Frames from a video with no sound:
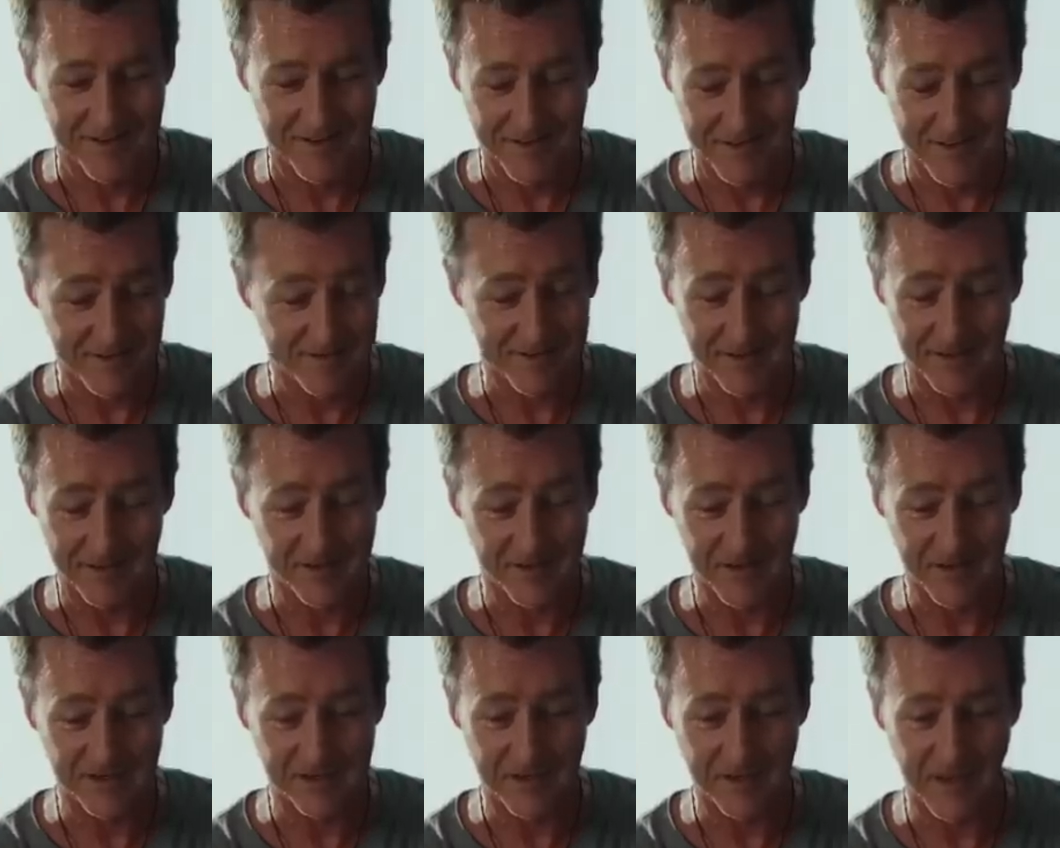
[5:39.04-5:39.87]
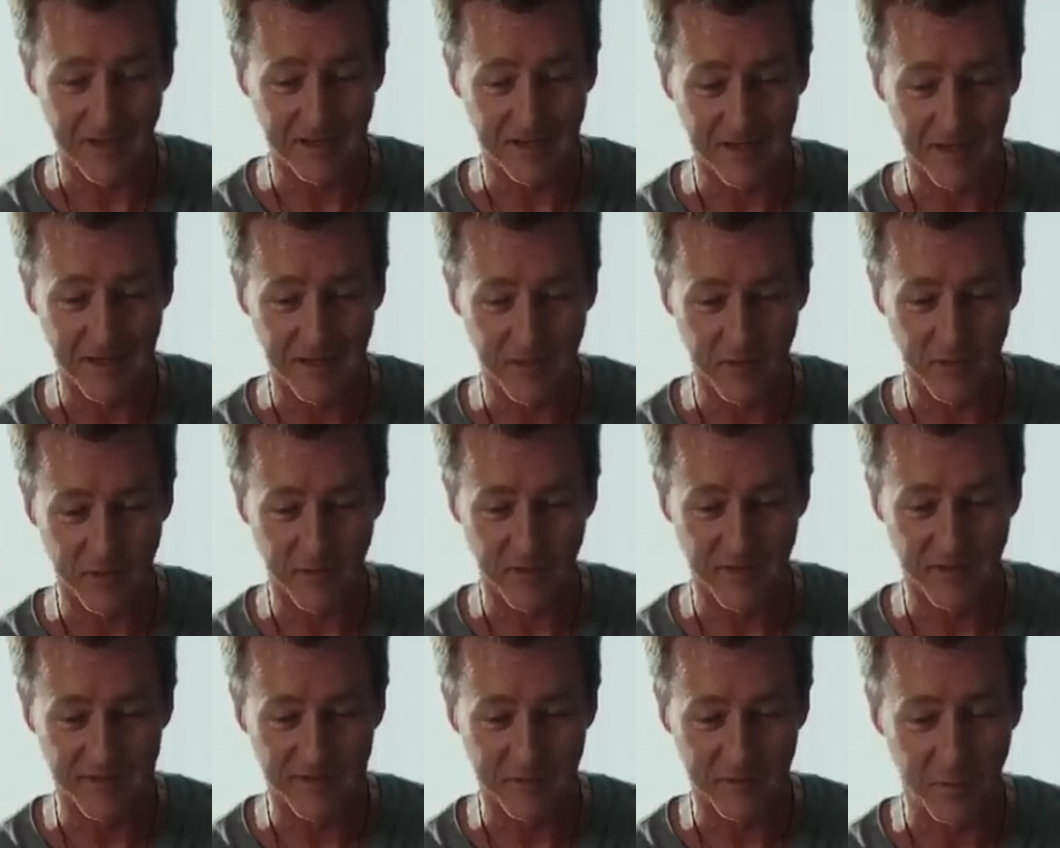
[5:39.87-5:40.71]
This is just like the other
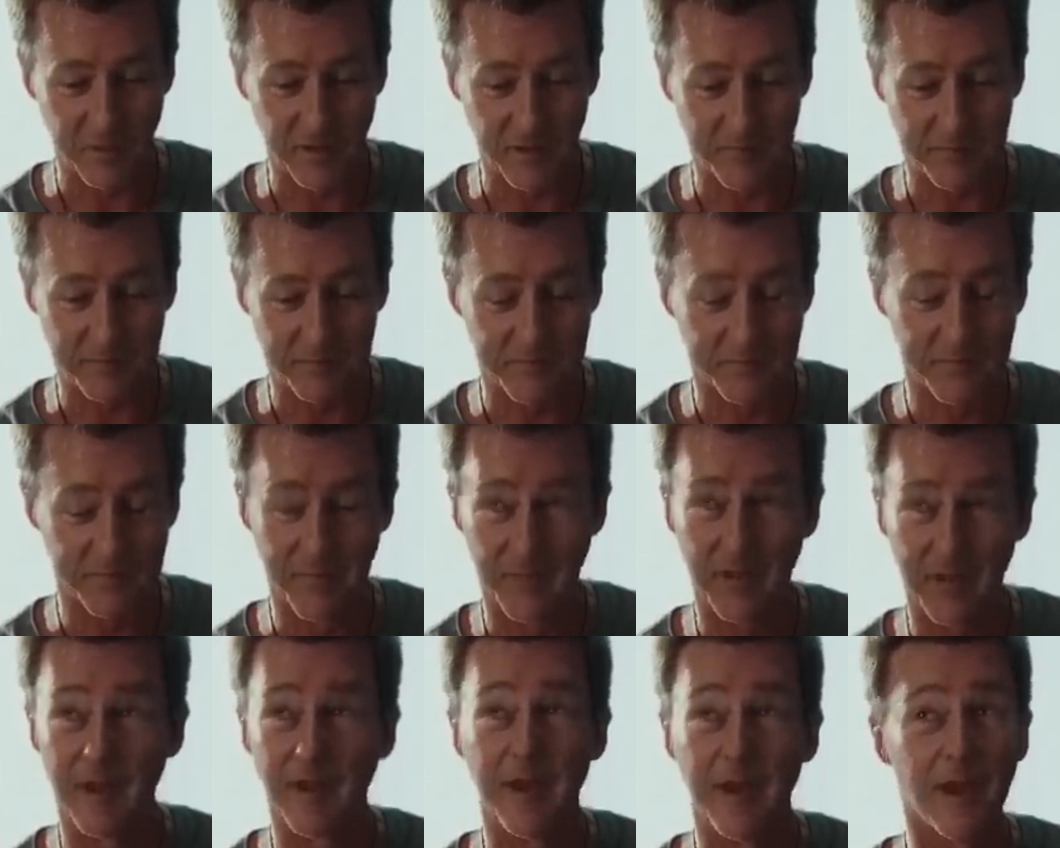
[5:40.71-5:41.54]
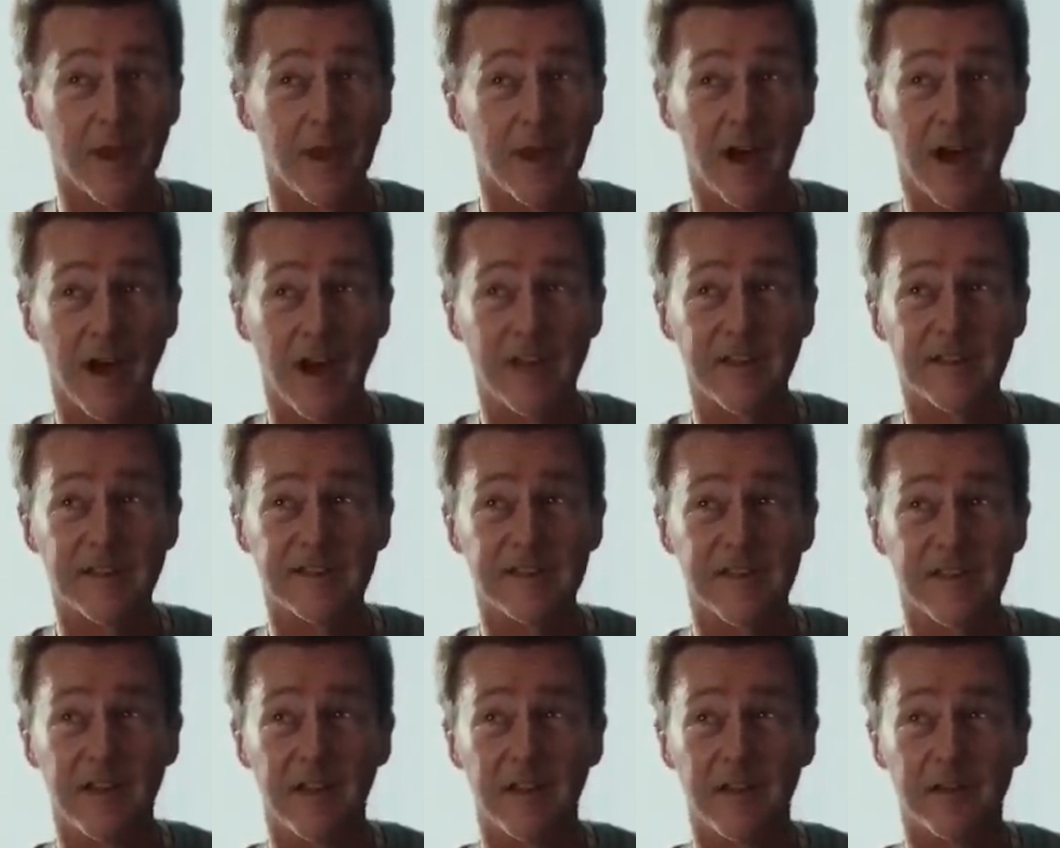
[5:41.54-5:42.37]
ones, but I didn't
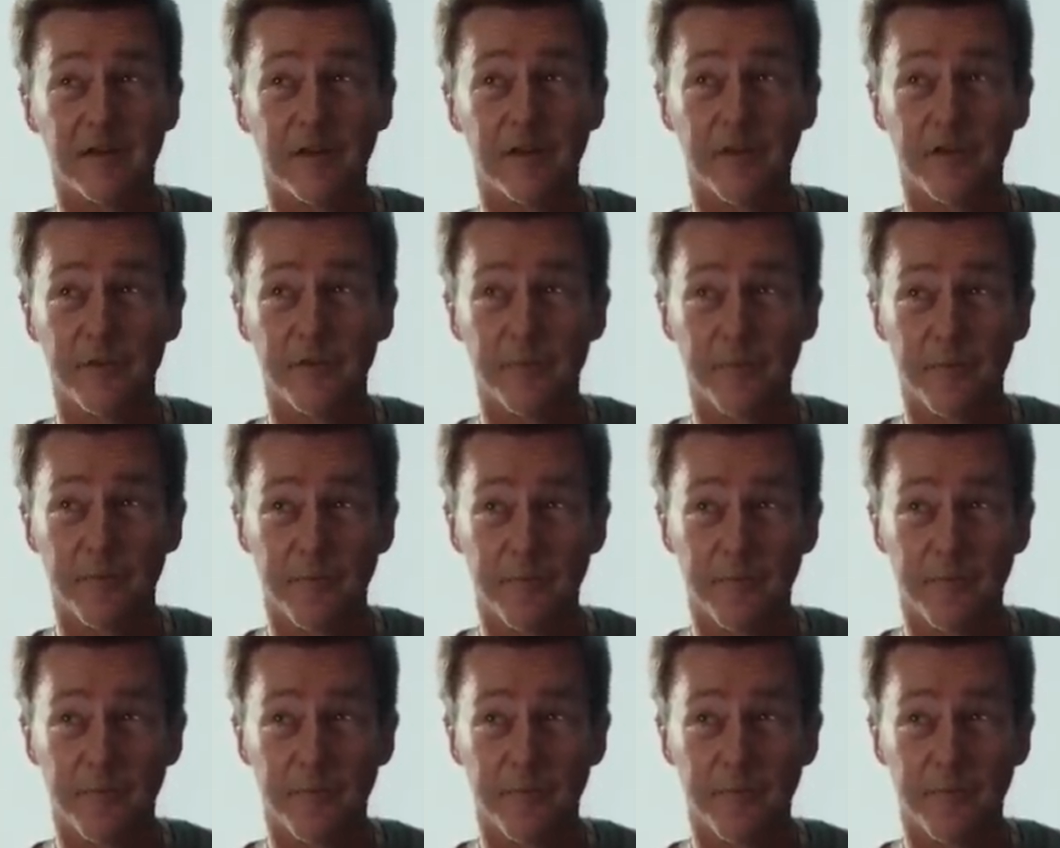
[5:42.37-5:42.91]
send it to you.